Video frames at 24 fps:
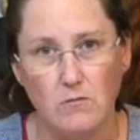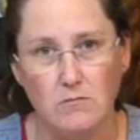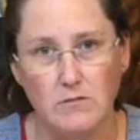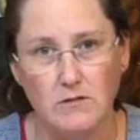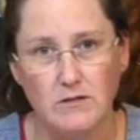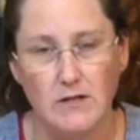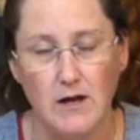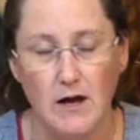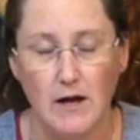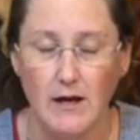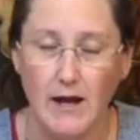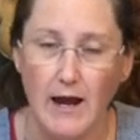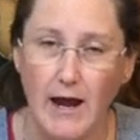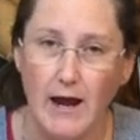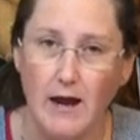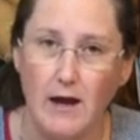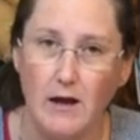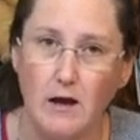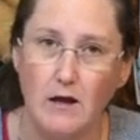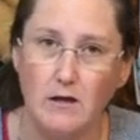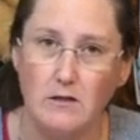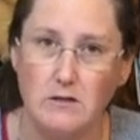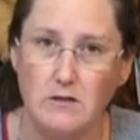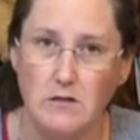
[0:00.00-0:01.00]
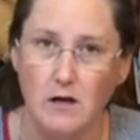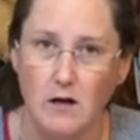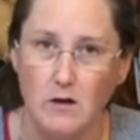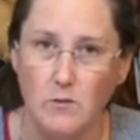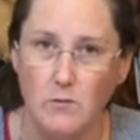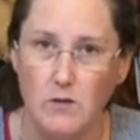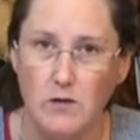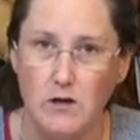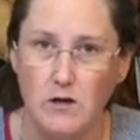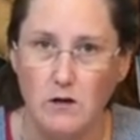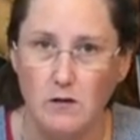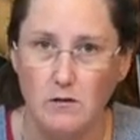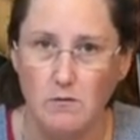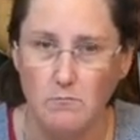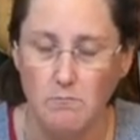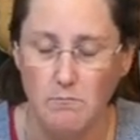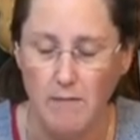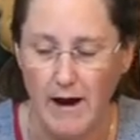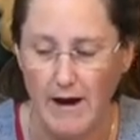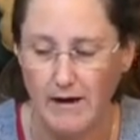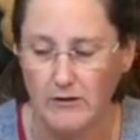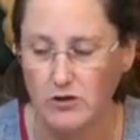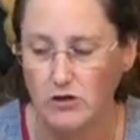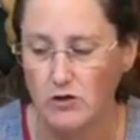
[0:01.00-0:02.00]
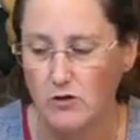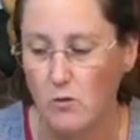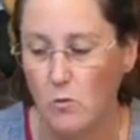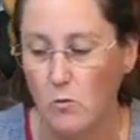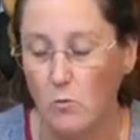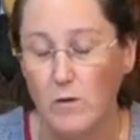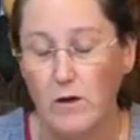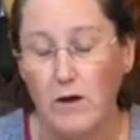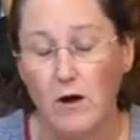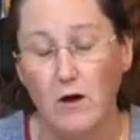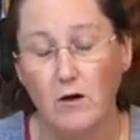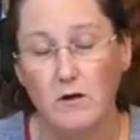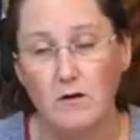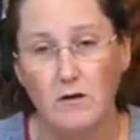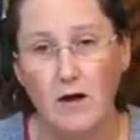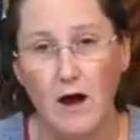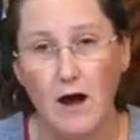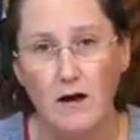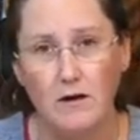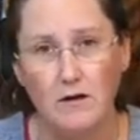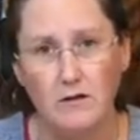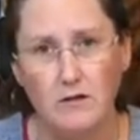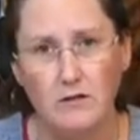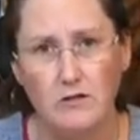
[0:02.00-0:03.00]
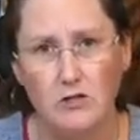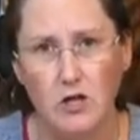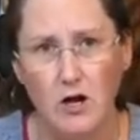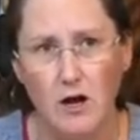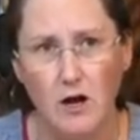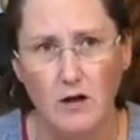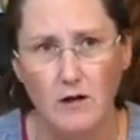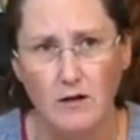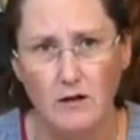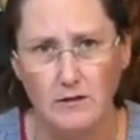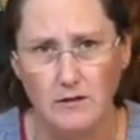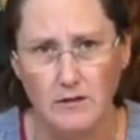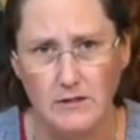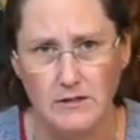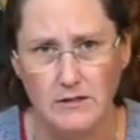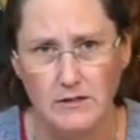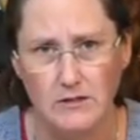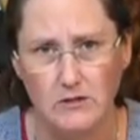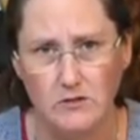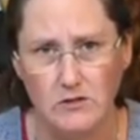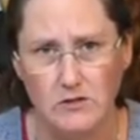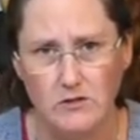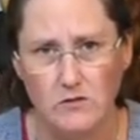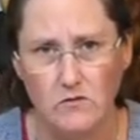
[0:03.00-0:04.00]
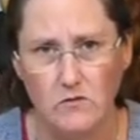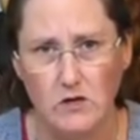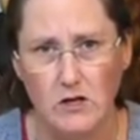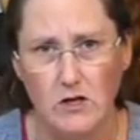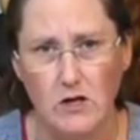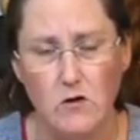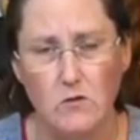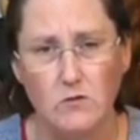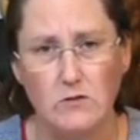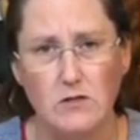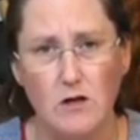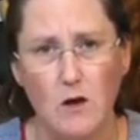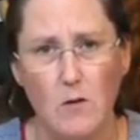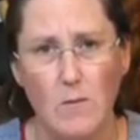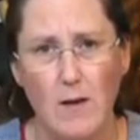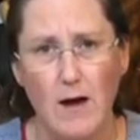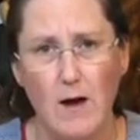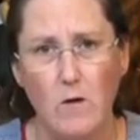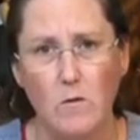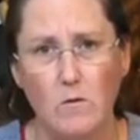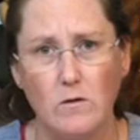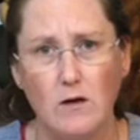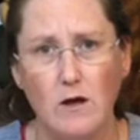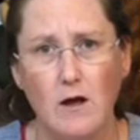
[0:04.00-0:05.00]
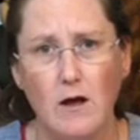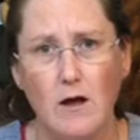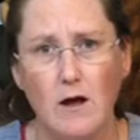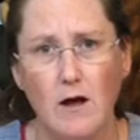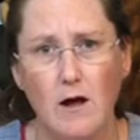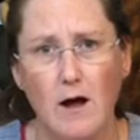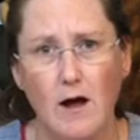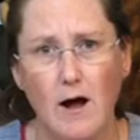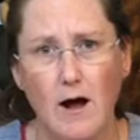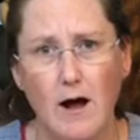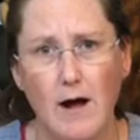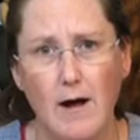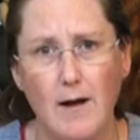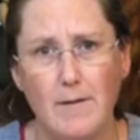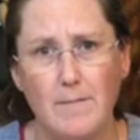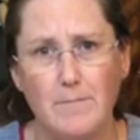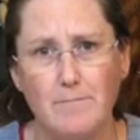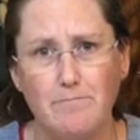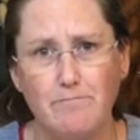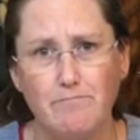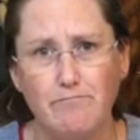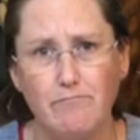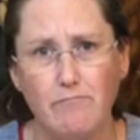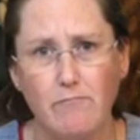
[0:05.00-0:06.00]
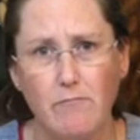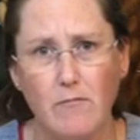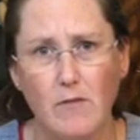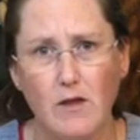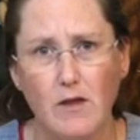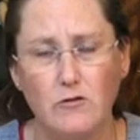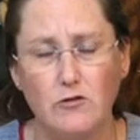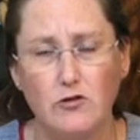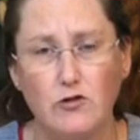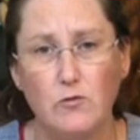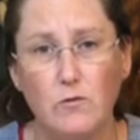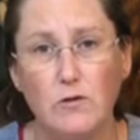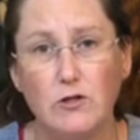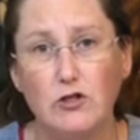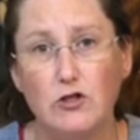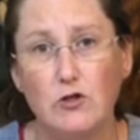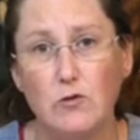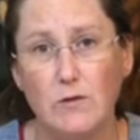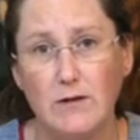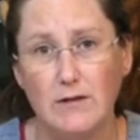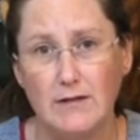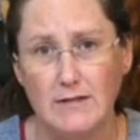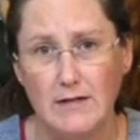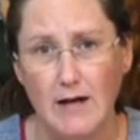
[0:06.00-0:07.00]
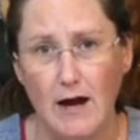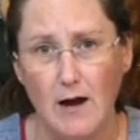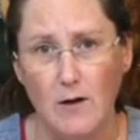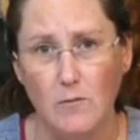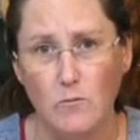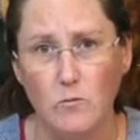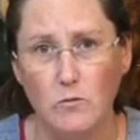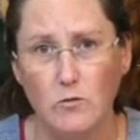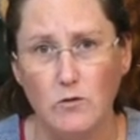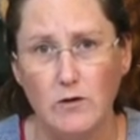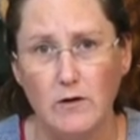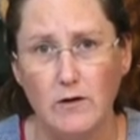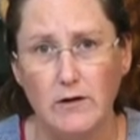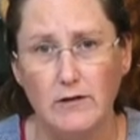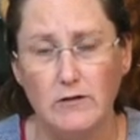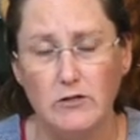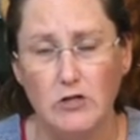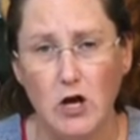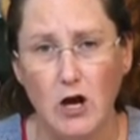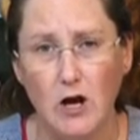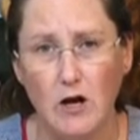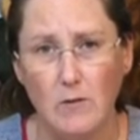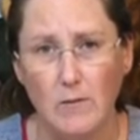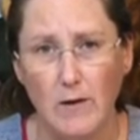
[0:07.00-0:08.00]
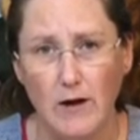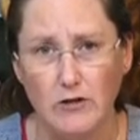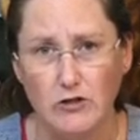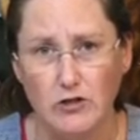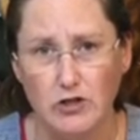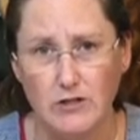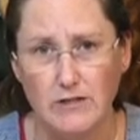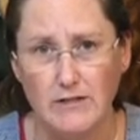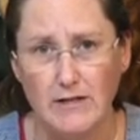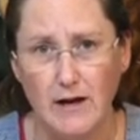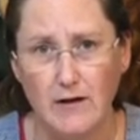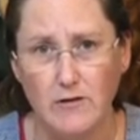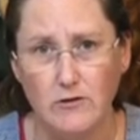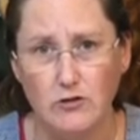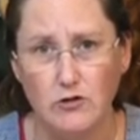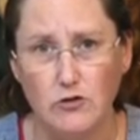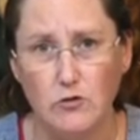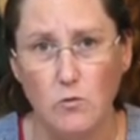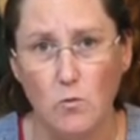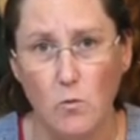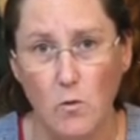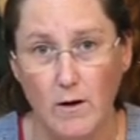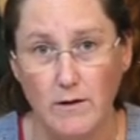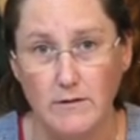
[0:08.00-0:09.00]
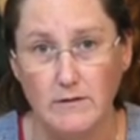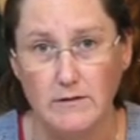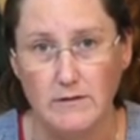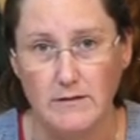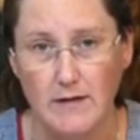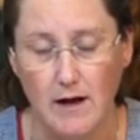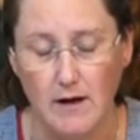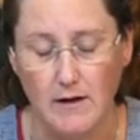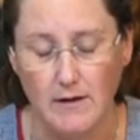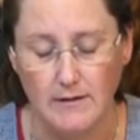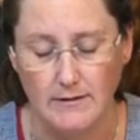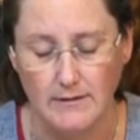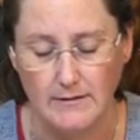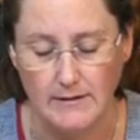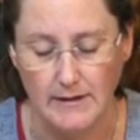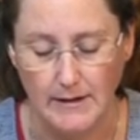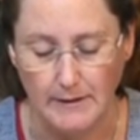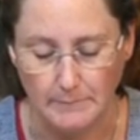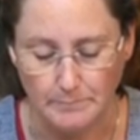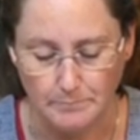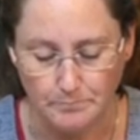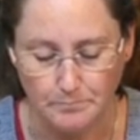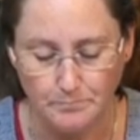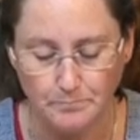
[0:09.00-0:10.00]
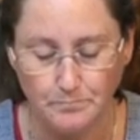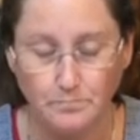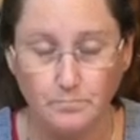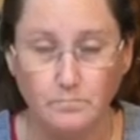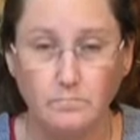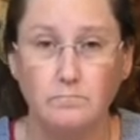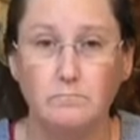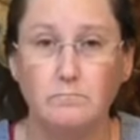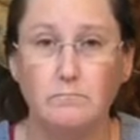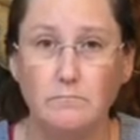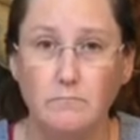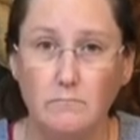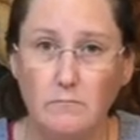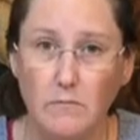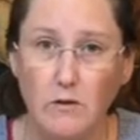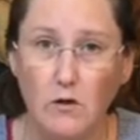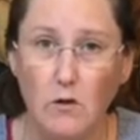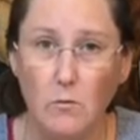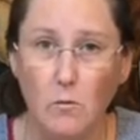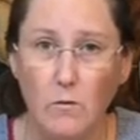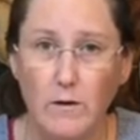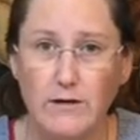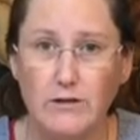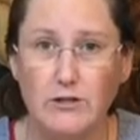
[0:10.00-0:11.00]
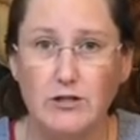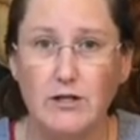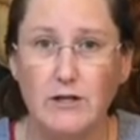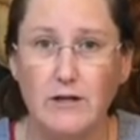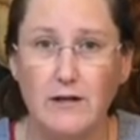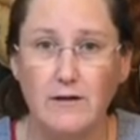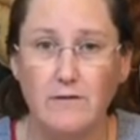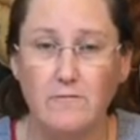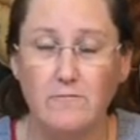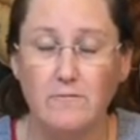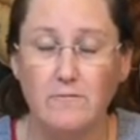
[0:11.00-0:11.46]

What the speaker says: sock A and sock B match. We are not going to talk in these series of videos about doing 2 at a time. We're going to talk about just how to do 1 sock at a time, which, if